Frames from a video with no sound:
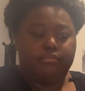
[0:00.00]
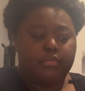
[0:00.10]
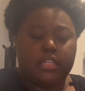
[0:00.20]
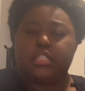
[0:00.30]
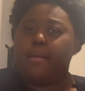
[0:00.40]

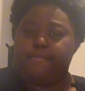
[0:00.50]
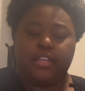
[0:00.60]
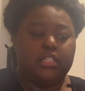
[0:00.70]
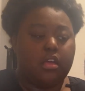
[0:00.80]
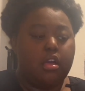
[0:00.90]

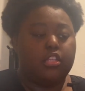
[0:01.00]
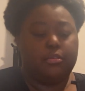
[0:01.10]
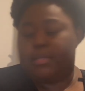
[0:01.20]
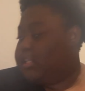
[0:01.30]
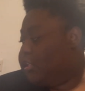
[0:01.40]
Something's
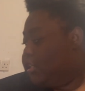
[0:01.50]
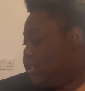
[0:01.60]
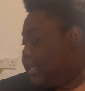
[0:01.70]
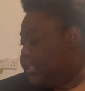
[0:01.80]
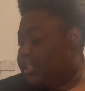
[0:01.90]
urging me to do
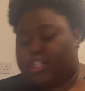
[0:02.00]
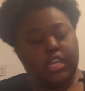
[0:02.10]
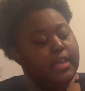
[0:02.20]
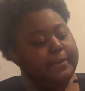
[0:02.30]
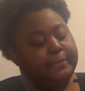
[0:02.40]
that this
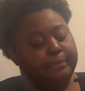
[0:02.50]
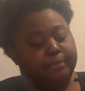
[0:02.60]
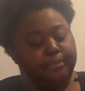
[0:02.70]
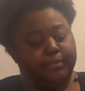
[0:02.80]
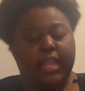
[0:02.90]
year.
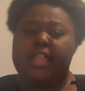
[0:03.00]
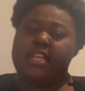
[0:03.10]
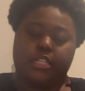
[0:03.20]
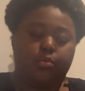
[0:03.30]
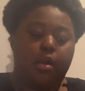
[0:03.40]
And
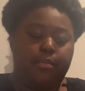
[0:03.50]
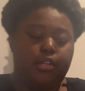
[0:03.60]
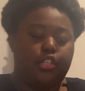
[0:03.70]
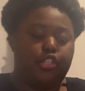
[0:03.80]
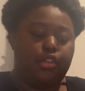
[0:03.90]
that's what I'm
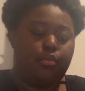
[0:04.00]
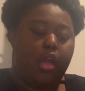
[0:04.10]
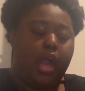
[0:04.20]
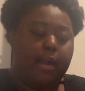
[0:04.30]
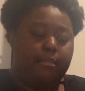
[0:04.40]
going to do.
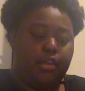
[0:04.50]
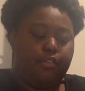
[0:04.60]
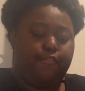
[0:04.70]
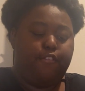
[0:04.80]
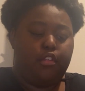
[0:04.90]
I'm going to
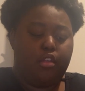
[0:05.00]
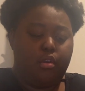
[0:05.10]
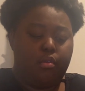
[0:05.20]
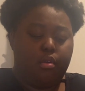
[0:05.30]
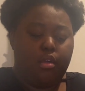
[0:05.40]

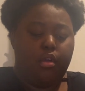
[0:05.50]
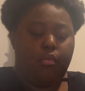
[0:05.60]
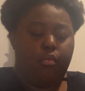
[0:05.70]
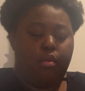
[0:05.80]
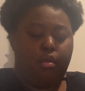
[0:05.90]
follow
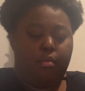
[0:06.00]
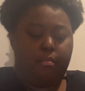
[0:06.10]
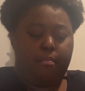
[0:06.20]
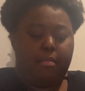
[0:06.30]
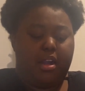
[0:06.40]
what
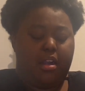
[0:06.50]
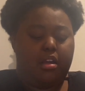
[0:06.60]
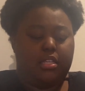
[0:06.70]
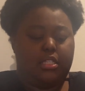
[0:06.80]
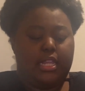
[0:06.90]
my gut
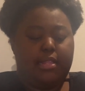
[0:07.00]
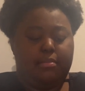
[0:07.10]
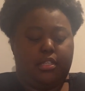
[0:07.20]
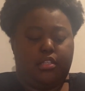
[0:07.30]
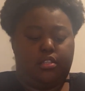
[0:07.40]
is telling
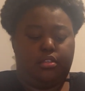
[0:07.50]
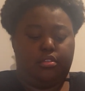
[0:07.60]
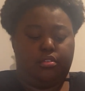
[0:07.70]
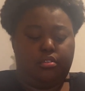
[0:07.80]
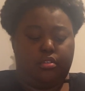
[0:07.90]
me to
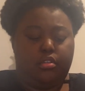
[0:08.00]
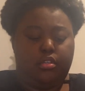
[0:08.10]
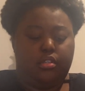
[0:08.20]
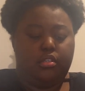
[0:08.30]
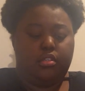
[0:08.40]
do.
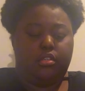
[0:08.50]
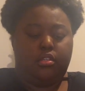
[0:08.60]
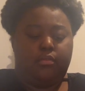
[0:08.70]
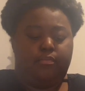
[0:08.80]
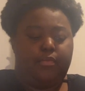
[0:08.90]

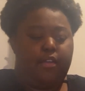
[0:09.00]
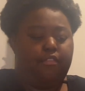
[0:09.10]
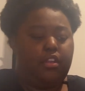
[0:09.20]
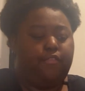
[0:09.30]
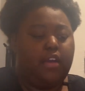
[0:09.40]
I've
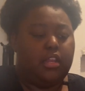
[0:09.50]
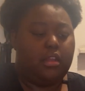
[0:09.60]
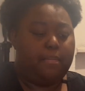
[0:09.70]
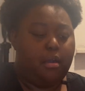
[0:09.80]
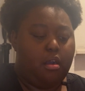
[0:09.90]
already found an
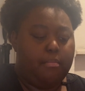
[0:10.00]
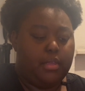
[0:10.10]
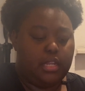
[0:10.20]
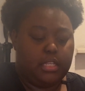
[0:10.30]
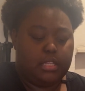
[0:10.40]

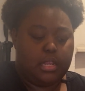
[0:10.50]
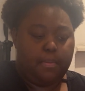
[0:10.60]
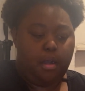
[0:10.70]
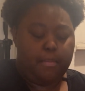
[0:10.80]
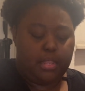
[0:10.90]
apartment. It's an
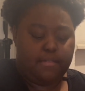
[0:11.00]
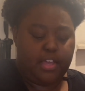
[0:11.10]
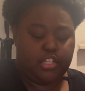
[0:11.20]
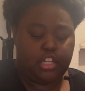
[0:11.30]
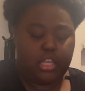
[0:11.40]
apartment I've
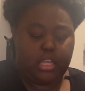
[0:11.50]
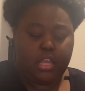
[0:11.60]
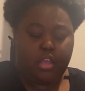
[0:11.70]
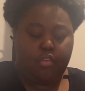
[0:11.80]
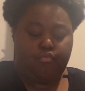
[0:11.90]
actually
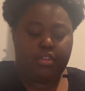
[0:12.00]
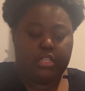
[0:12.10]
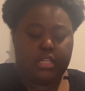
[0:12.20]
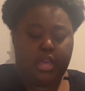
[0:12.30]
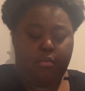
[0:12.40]

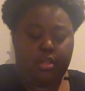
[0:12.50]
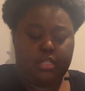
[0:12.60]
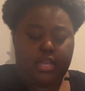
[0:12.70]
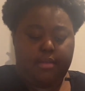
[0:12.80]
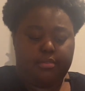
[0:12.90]
rented out one
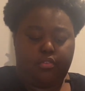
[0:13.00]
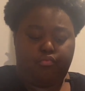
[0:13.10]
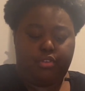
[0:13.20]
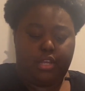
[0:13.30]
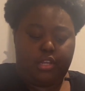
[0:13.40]
time. It's a
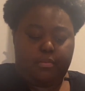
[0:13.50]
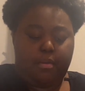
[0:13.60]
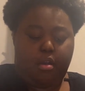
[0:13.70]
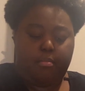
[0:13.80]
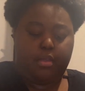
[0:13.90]
really good
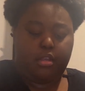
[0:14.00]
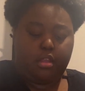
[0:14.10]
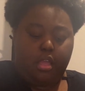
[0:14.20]
apartment.